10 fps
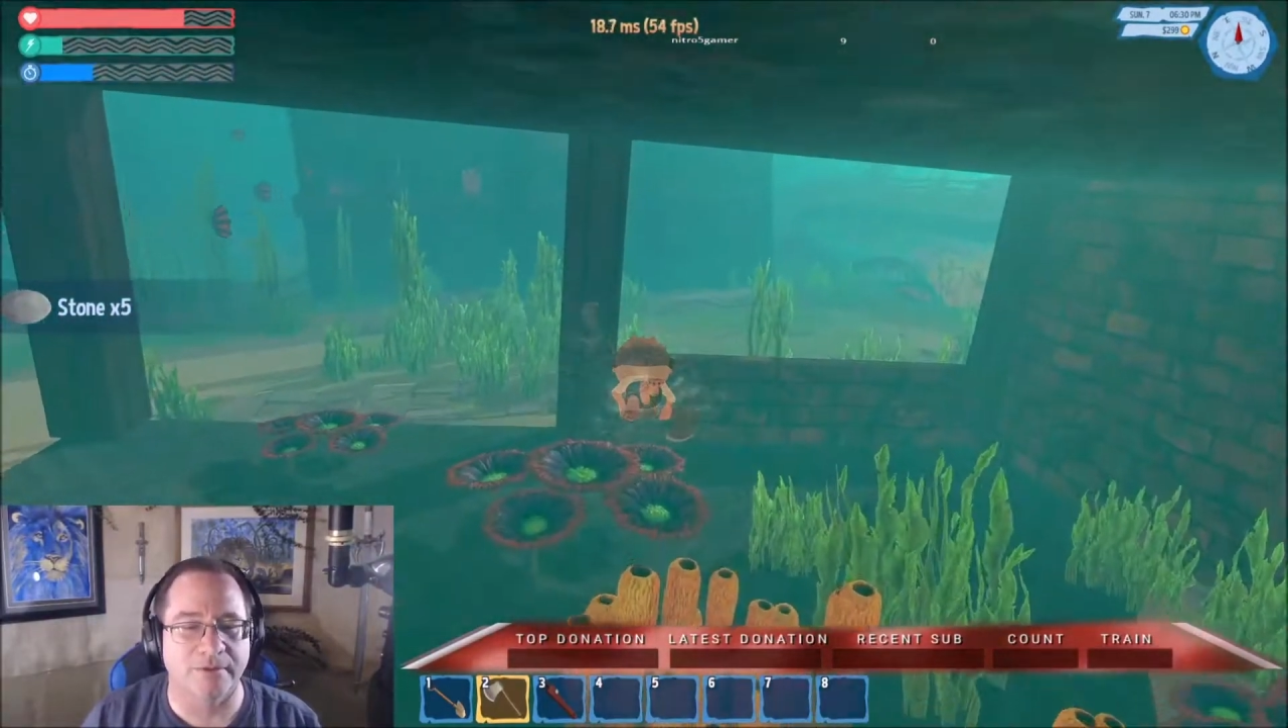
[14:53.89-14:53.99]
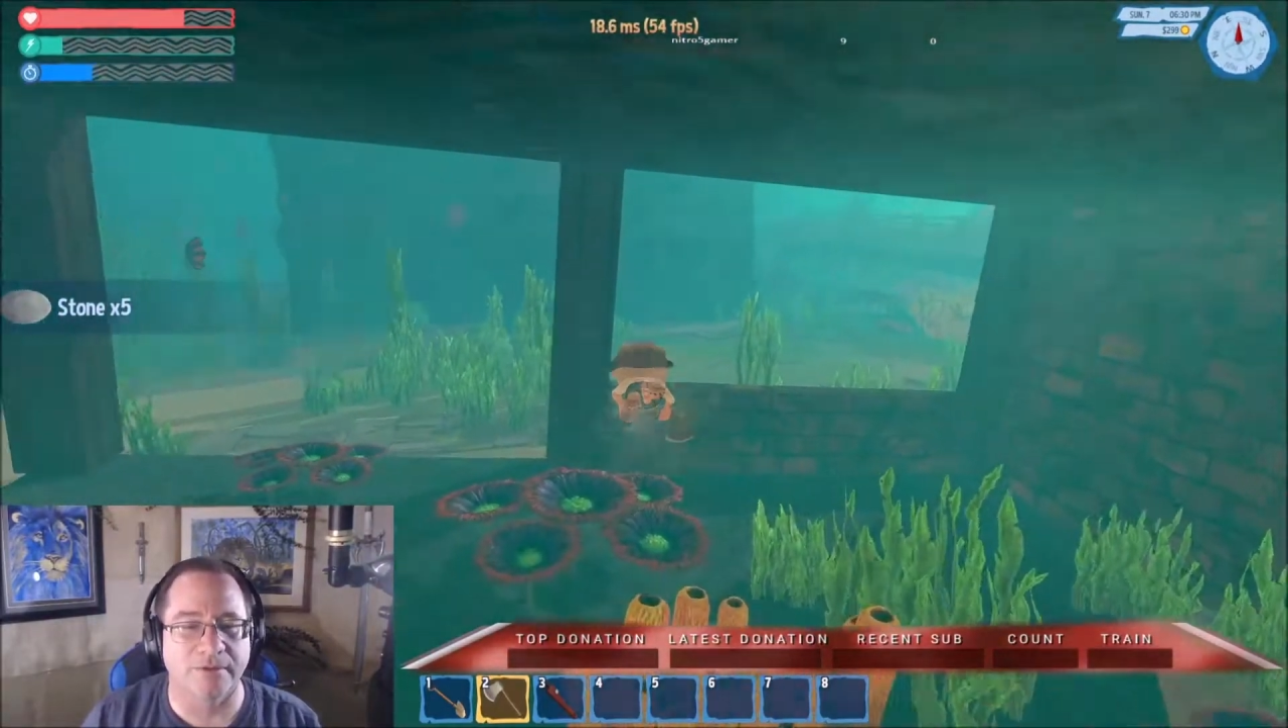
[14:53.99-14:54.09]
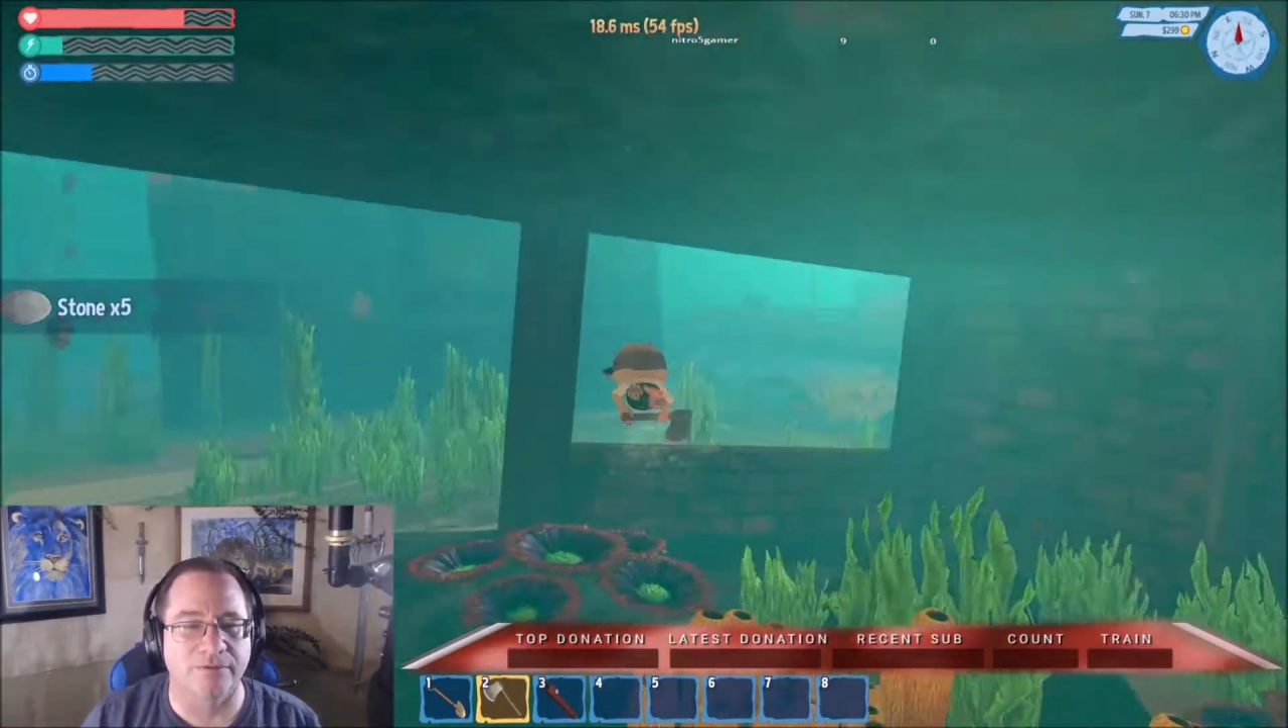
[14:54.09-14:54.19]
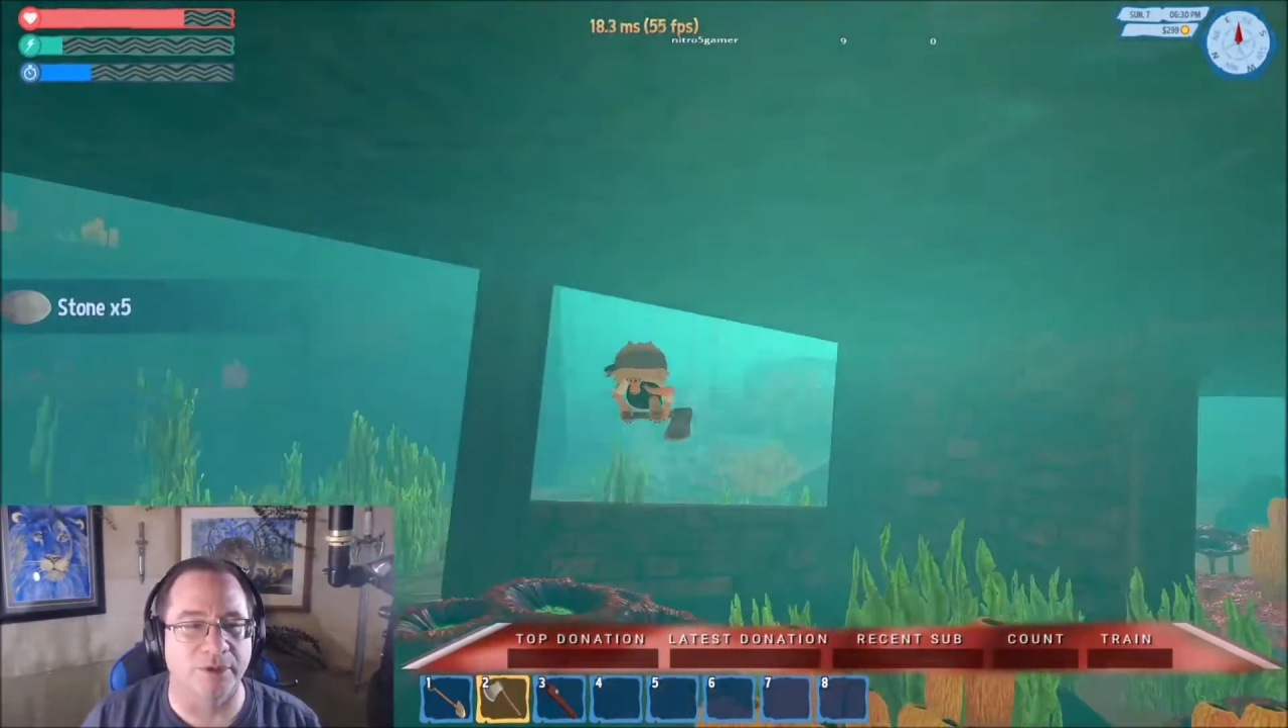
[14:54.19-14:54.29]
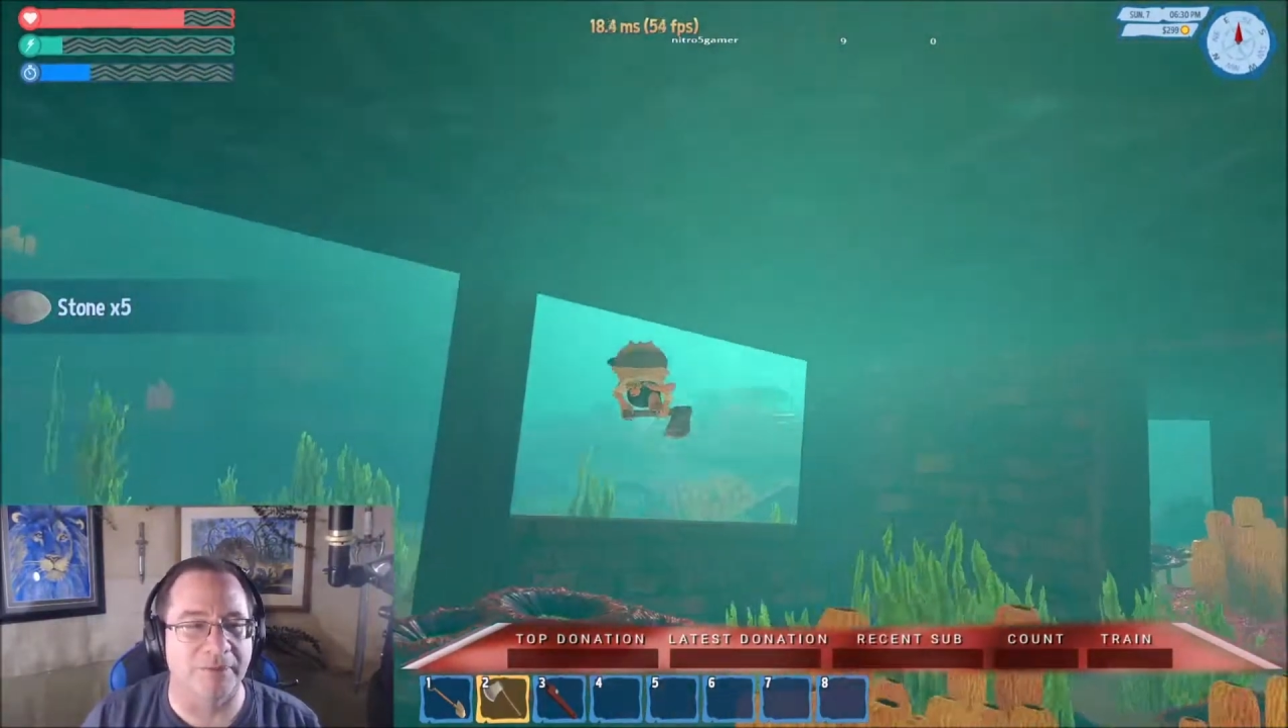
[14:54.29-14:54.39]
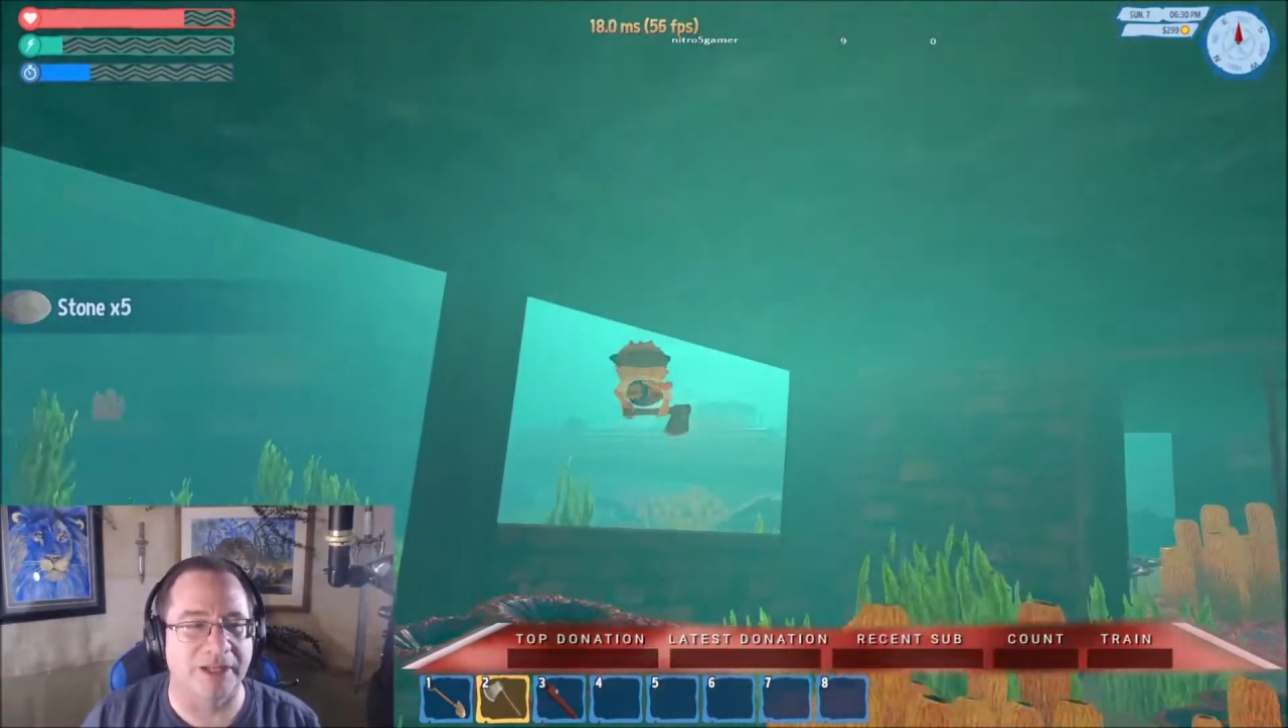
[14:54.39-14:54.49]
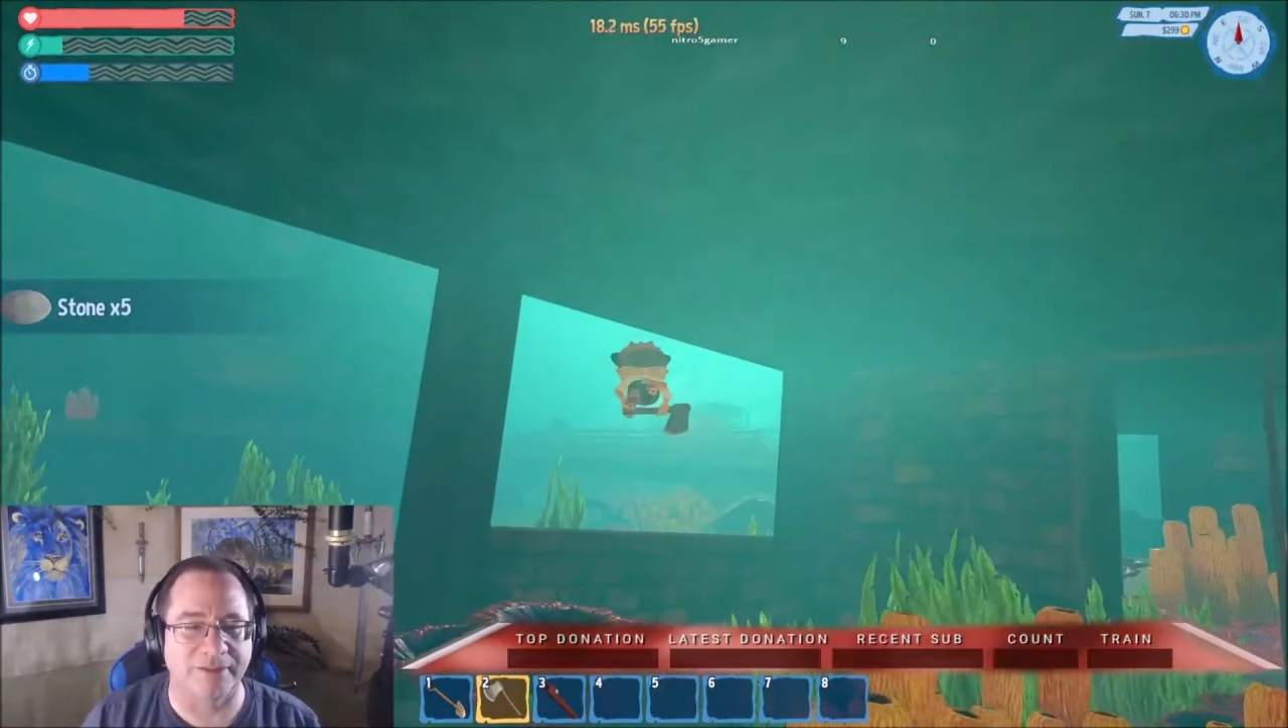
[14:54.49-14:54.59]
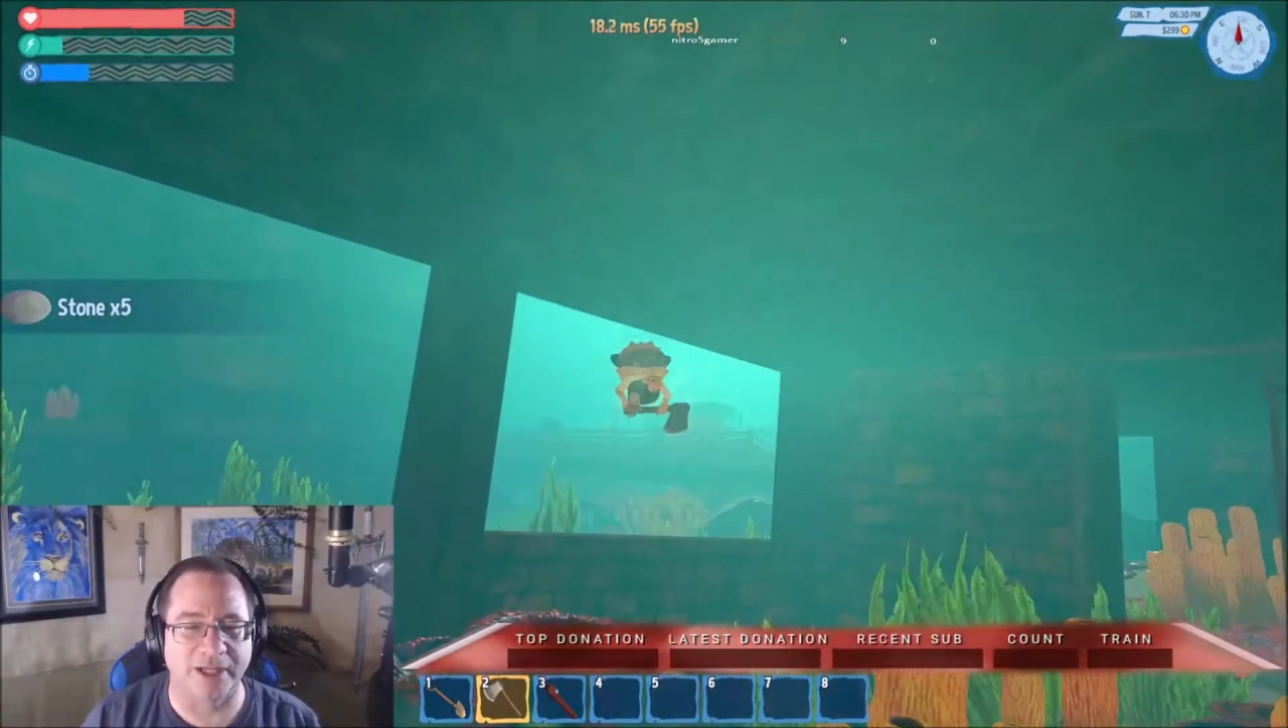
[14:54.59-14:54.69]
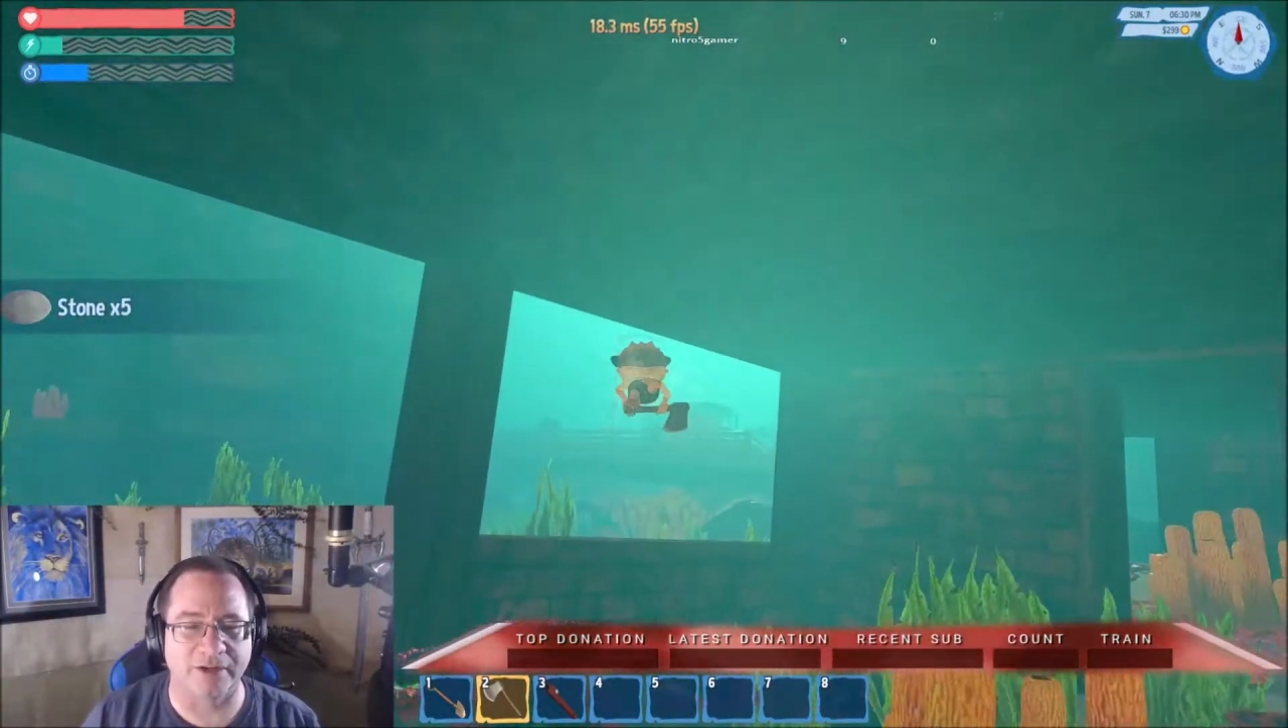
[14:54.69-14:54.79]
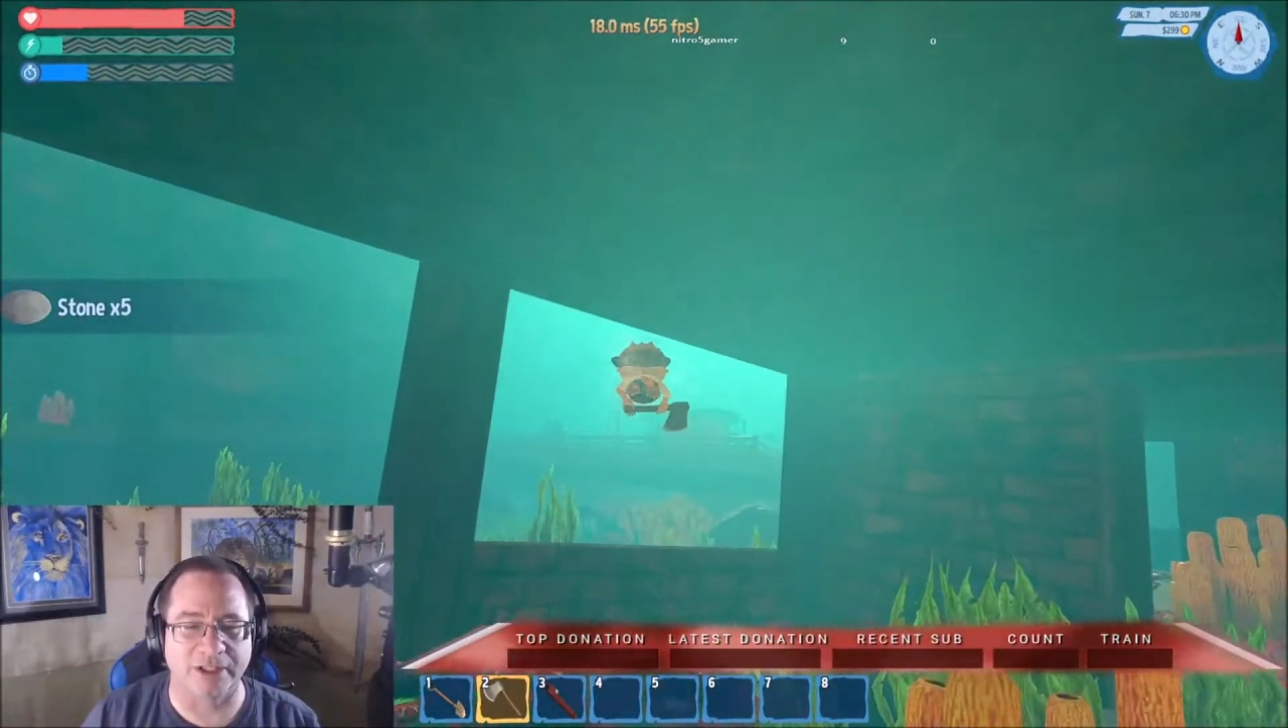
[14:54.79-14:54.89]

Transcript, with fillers: For a minute there,